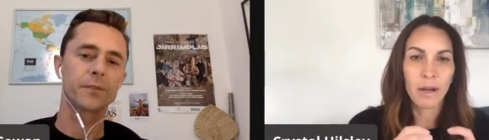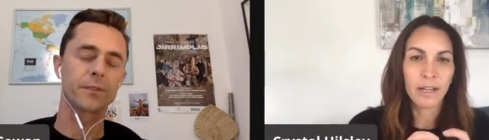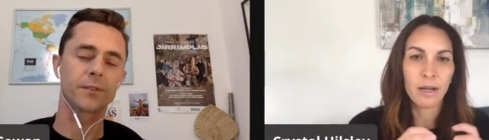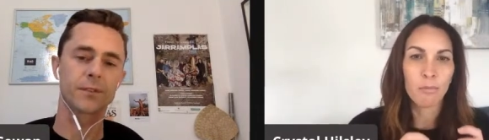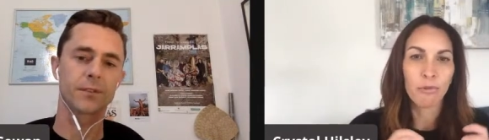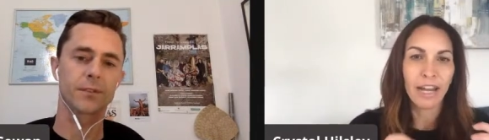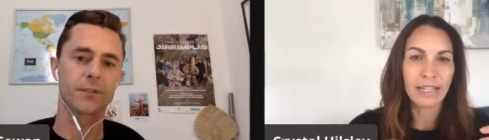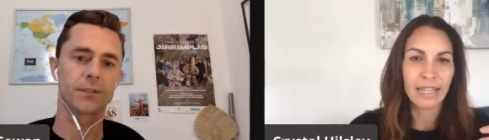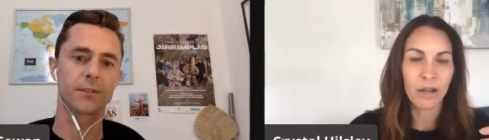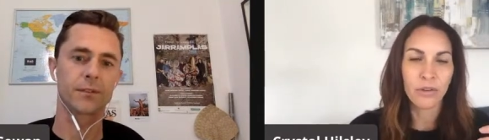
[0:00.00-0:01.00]
Speaker 1: body to
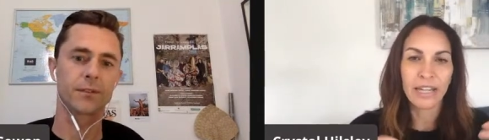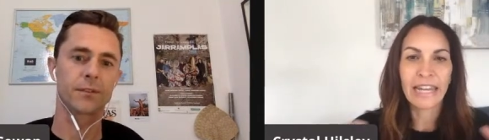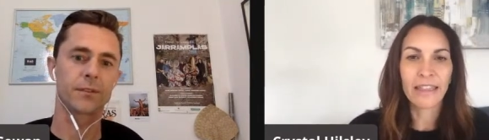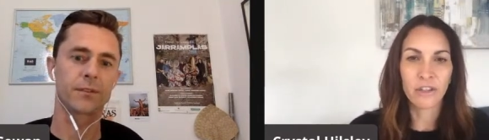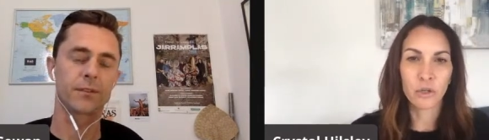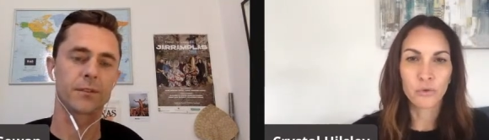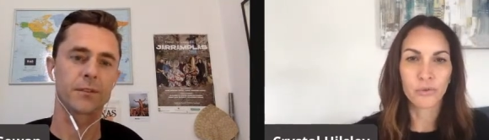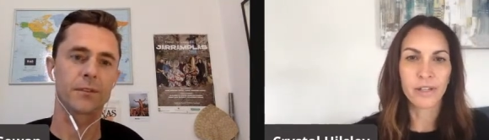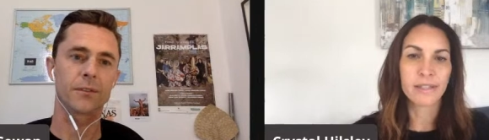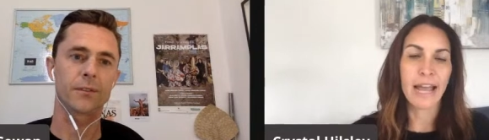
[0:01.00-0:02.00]
break down and get the
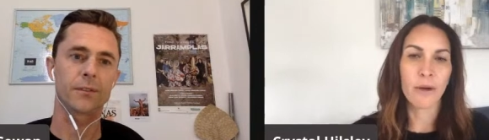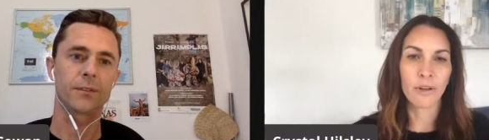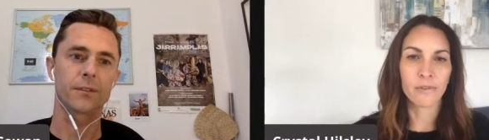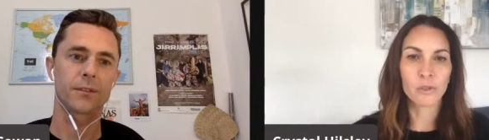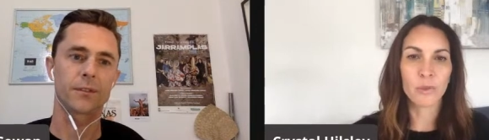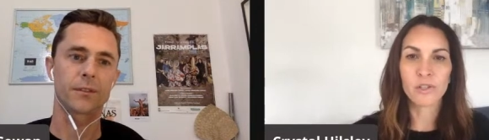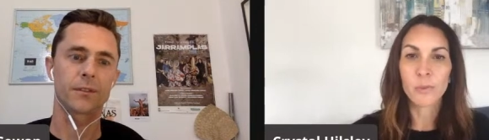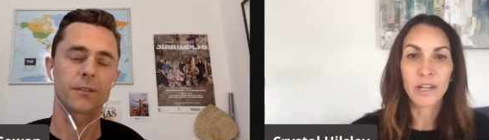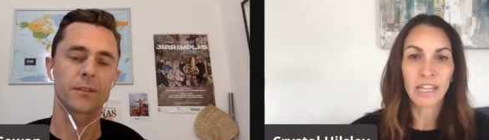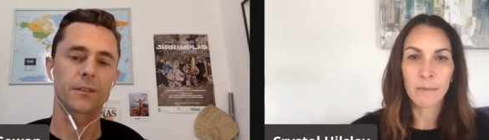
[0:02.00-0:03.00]
nutrients out of. So we just
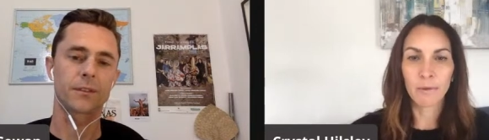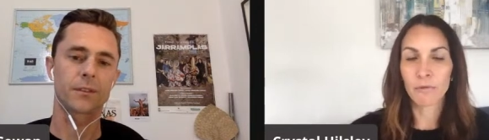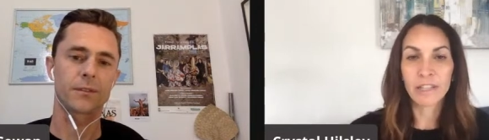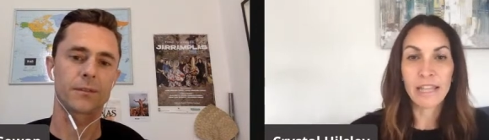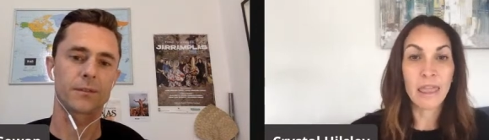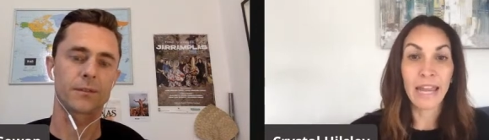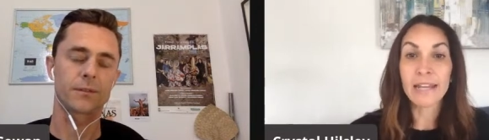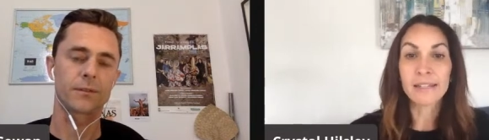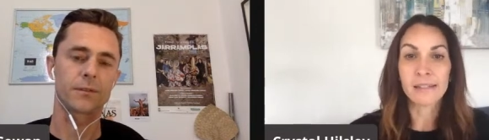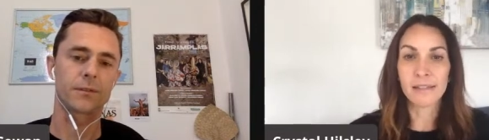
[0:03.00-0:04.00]
want to keep it really
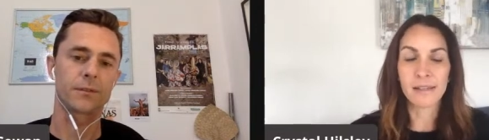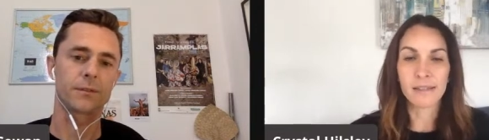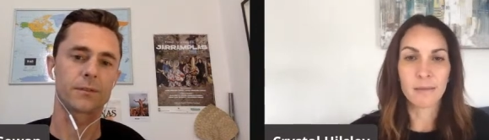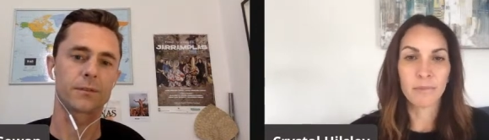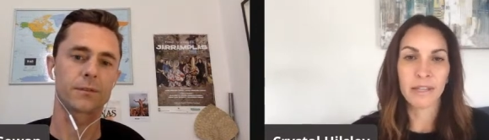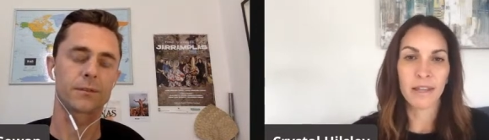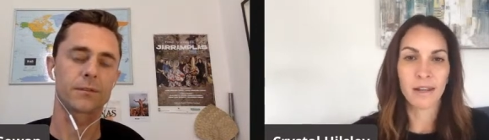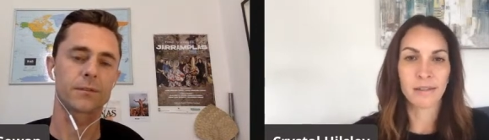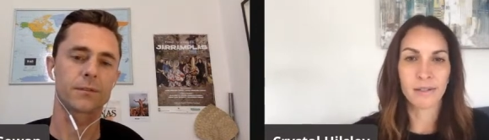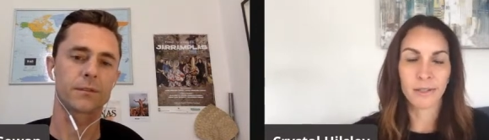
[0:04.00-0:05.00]
light, is, is simply the
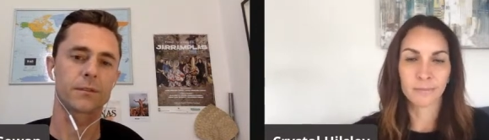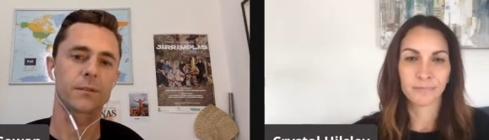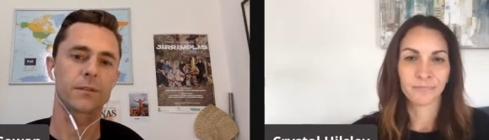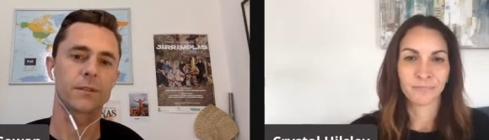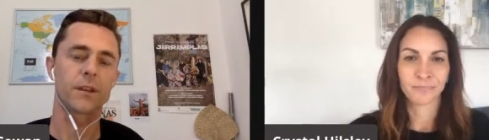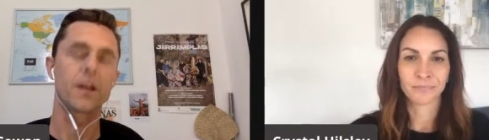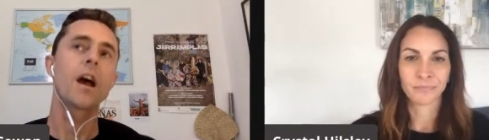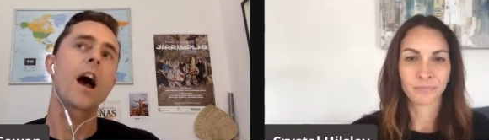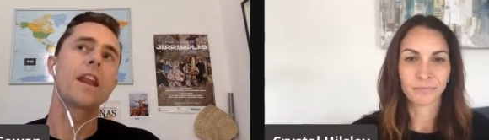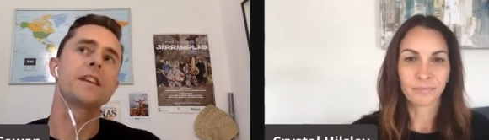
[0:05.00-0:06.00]
answer.
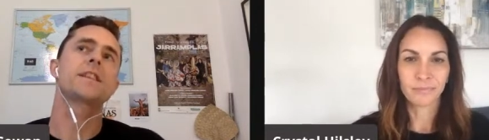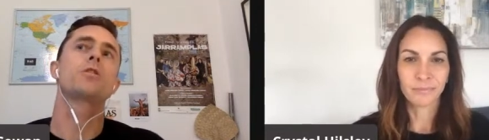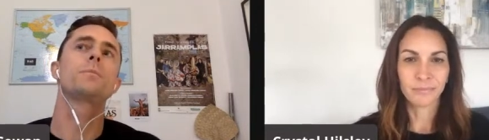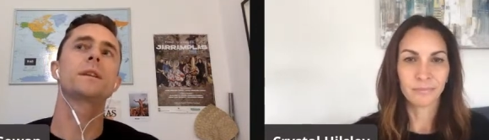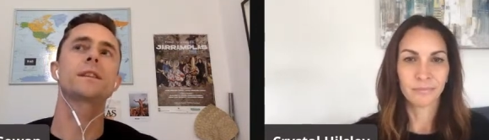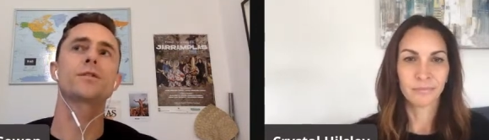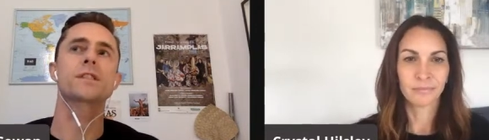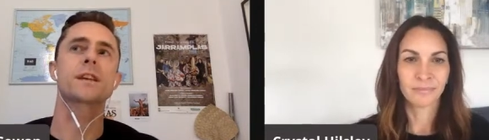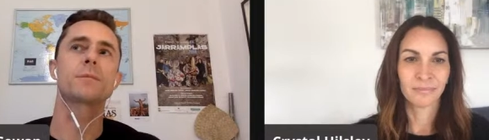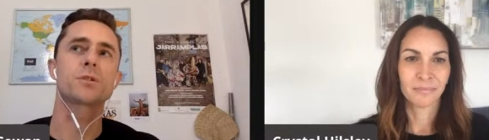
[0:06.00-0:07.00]
Speaker 2: And is there a big
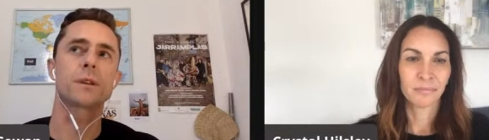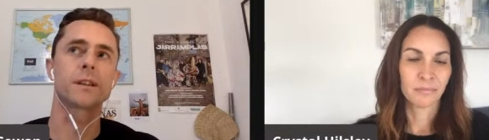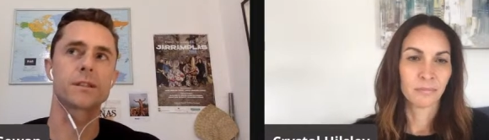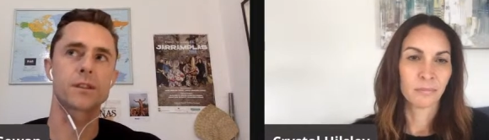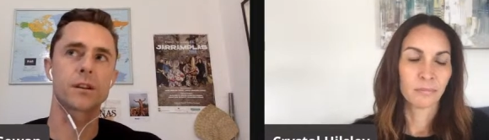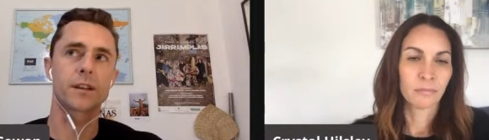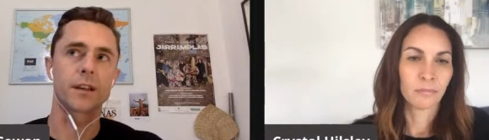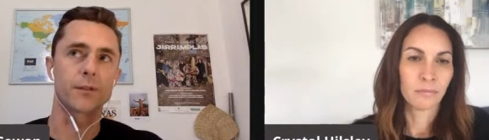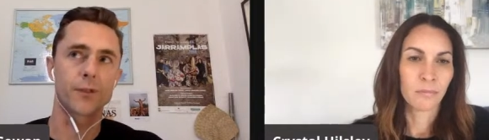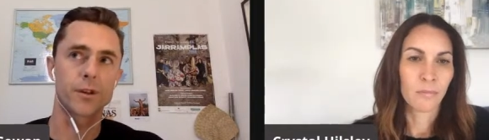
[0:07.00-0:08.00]
difference then between sort of
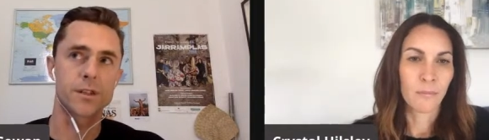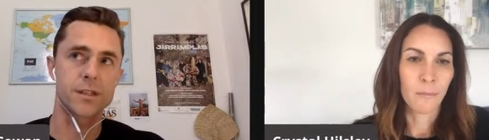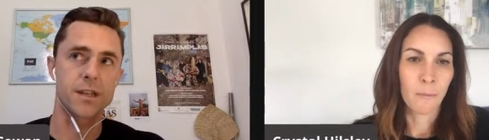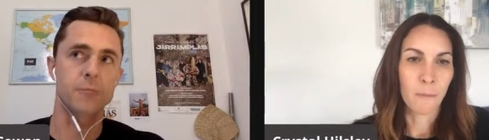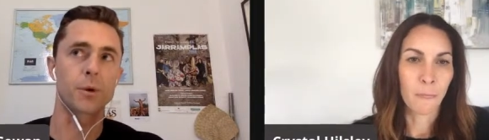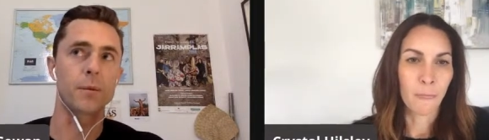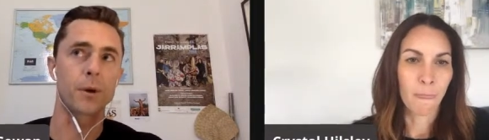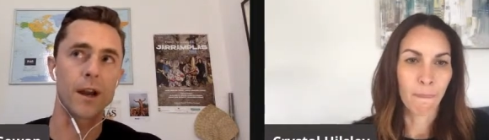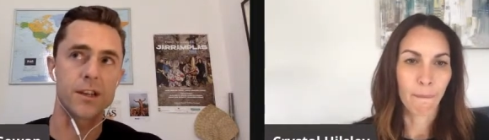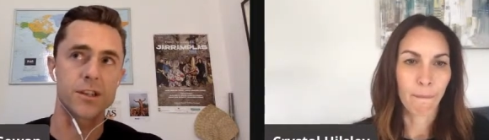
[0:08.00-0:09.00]
looking at foods in
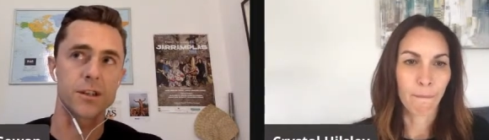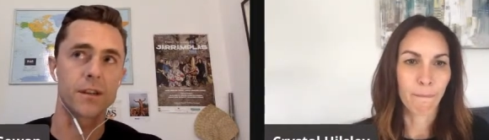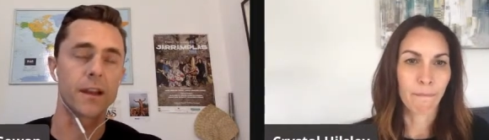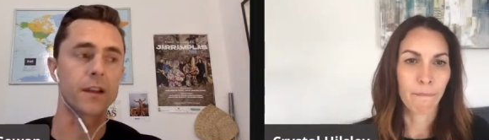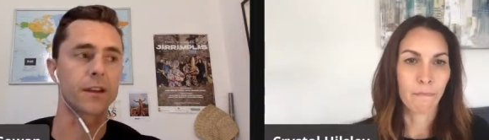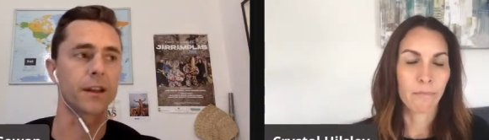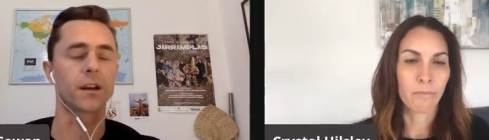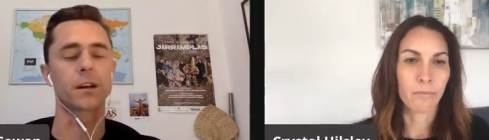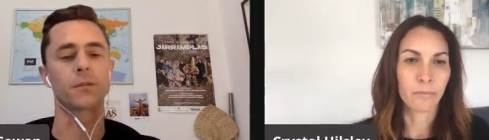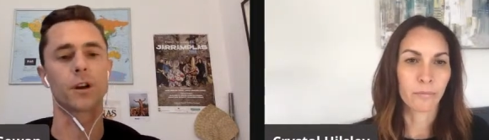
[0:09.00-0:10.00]
preparation and then
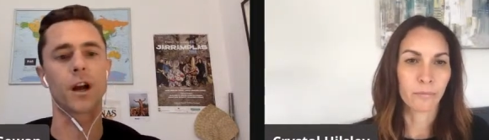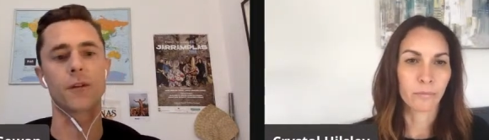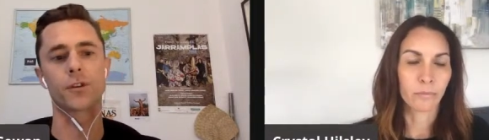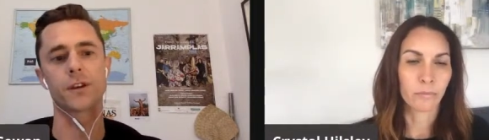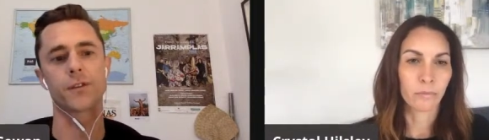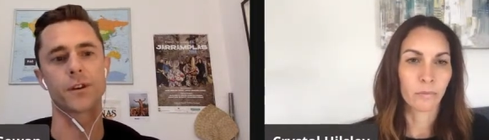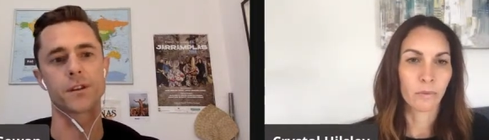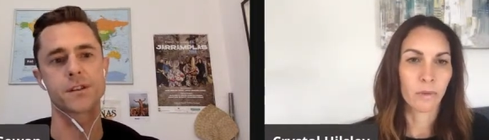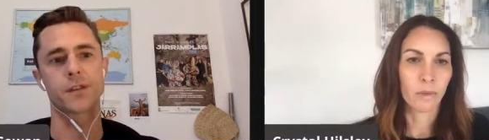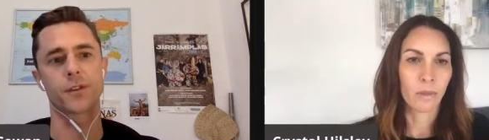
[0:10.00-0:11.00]
looking at recovery
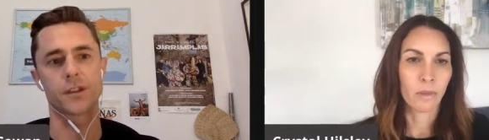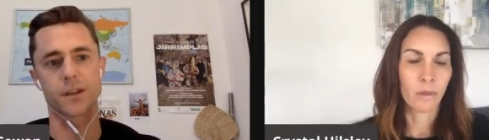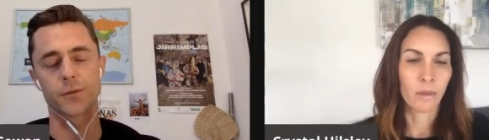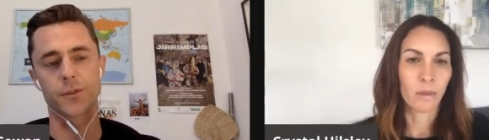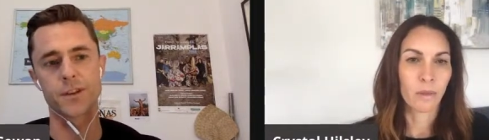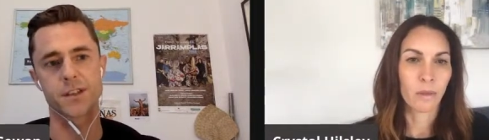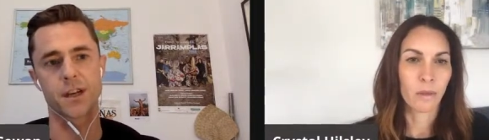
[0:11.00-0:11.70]
foods? So, for example, for the